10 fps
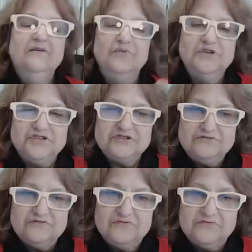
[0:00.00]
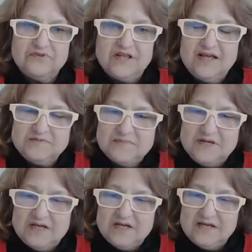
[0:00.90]
which keeps
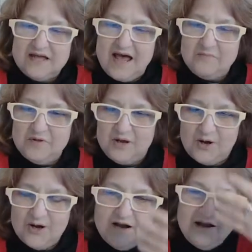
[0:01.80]
me happier.